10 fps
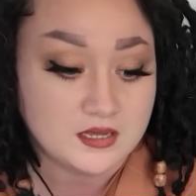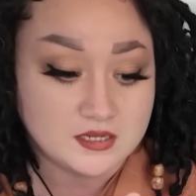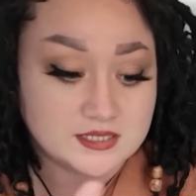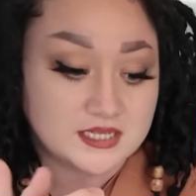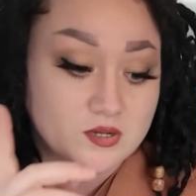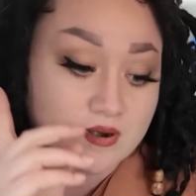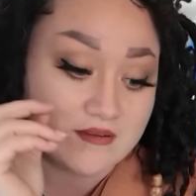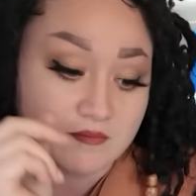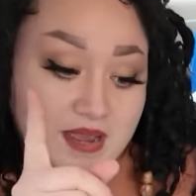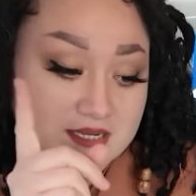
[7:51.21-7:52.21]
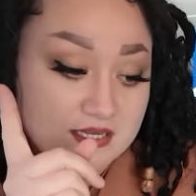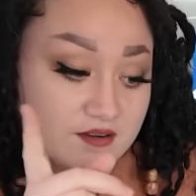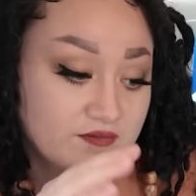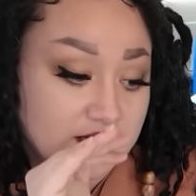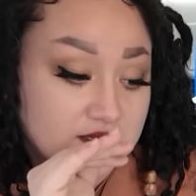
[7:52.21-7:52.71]
because I don't have a max
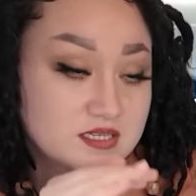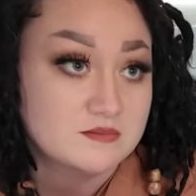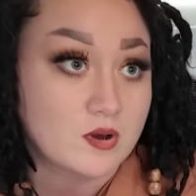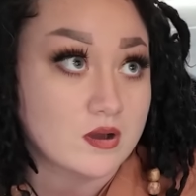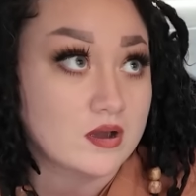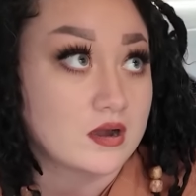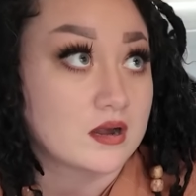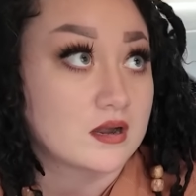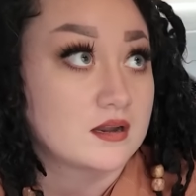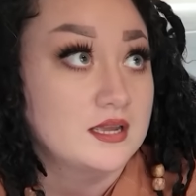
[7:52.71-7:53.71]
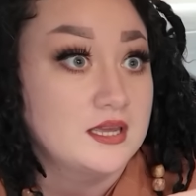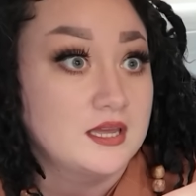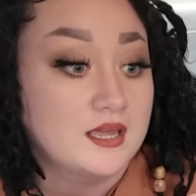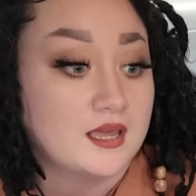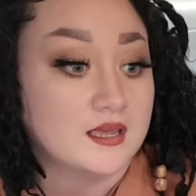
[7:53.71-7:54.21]
air fan in the small car.
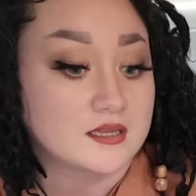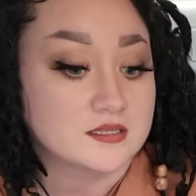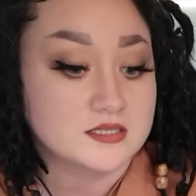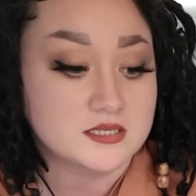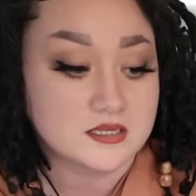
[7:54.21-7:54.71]
And